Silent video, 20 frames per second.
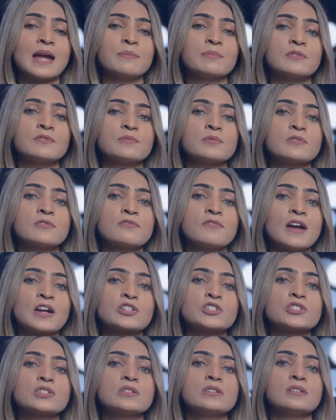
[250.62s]
of
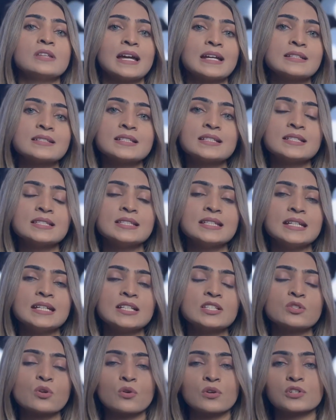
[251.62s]
professional
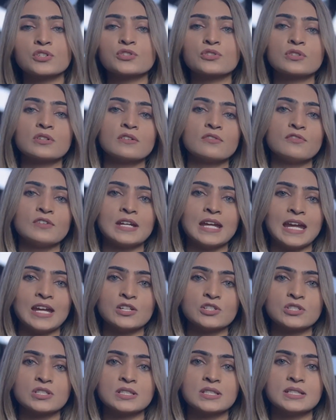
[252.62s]
licenses or
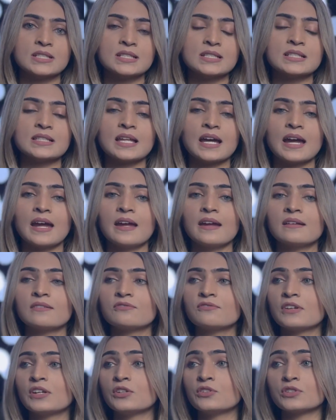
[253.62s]
certifications like
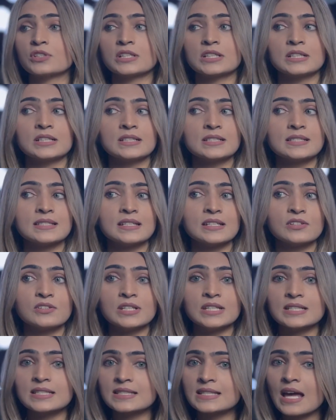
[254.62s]
FINRA
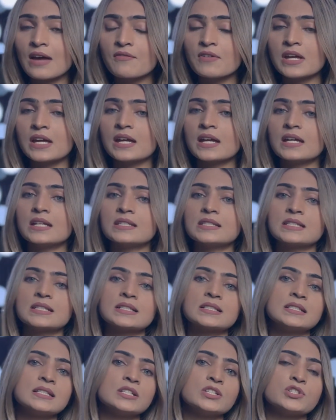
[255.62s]
Series 7,
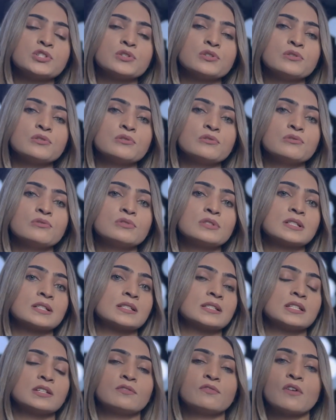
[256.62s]
62,
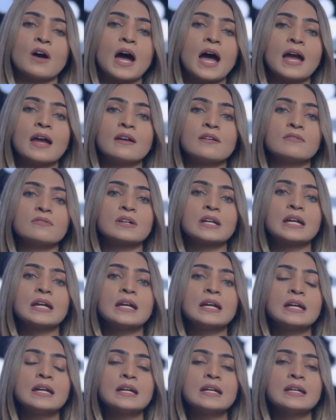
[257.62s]
65,
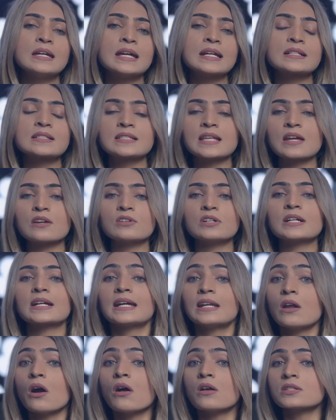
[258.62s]
etc.,
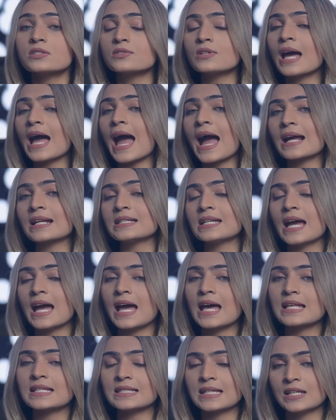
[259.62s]
can also act
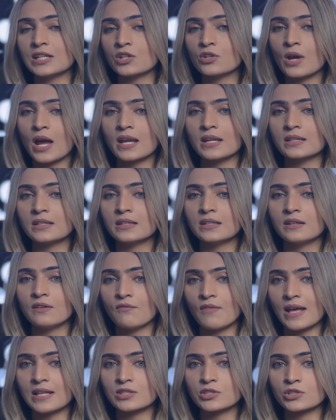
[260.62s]
as an accredited
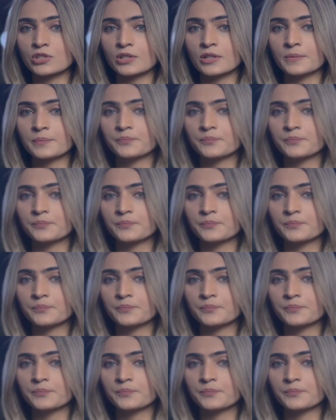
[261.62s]
investor.